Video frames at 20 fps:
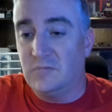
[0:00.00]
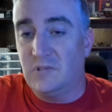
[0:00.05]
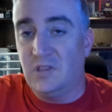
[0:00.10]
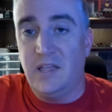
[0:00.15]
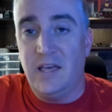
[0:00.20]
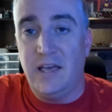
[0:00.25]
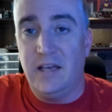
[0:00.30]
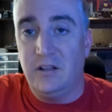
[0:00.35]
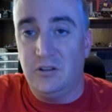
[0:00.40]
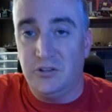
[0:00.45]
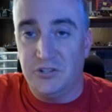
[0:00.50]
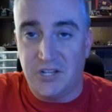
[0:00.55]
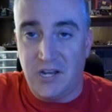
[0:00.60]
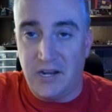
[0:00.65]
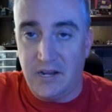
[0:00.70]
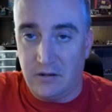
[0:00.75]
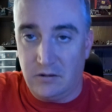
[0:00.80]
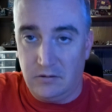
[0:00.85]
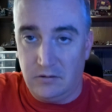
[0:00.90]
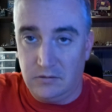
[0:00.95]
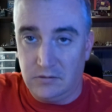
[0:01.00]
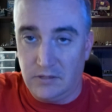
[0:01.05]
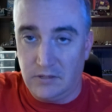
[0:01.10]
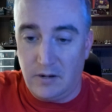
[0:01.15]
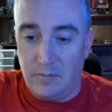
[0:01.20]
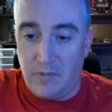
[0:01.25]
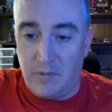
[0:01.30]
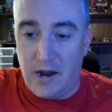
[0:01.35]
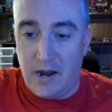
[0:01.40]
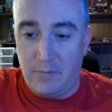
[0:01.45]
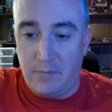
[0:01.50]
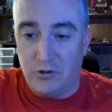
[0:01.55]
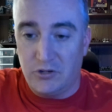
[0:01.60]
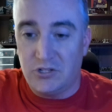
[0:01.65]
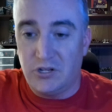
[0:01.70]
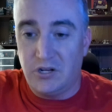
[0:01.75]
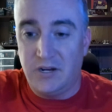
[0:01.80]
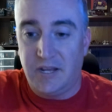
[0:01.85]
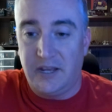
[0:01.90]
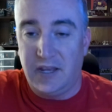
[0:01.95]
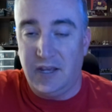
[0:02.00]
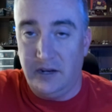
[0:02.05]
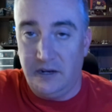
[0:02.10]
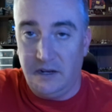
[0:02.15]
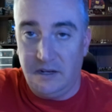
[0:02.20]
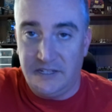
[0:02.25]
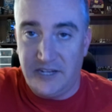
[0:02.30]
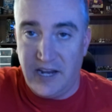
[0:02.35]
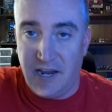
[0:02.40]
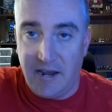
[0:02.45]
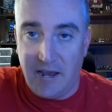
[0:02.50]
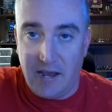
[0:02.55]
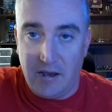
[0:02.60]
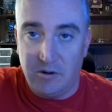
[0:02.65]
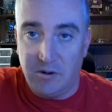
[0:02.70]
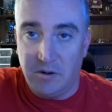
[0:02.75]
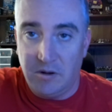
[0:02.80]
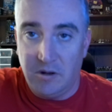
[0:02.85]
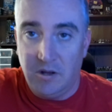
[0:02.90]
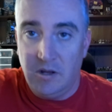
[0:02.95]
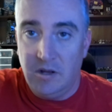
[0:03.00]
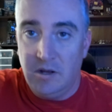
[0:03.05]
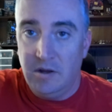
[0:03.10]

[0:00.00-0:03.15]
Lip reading: the Hell Cycle and let him hypersonic in and take out